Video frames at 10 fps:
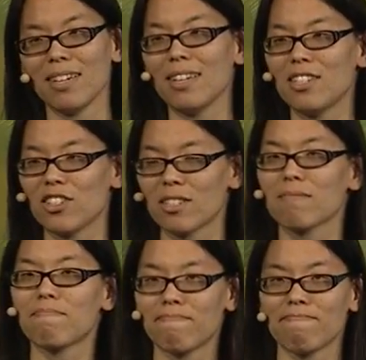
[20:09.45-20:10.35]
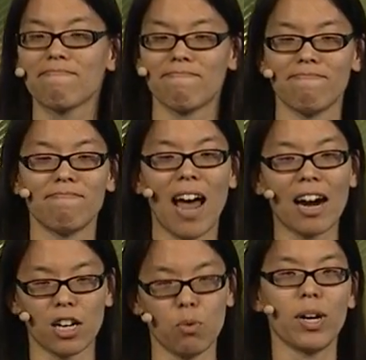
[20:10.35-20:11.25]
He's just
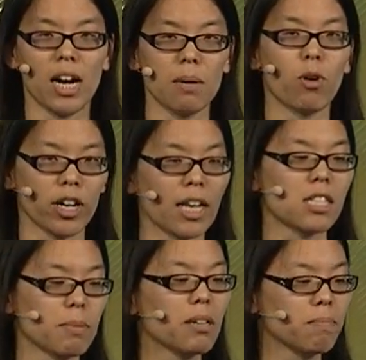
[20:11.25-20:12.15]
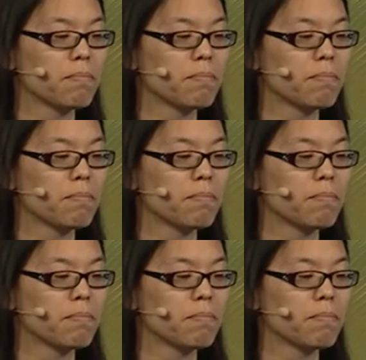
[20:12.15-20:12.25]
not going to win anymore against me.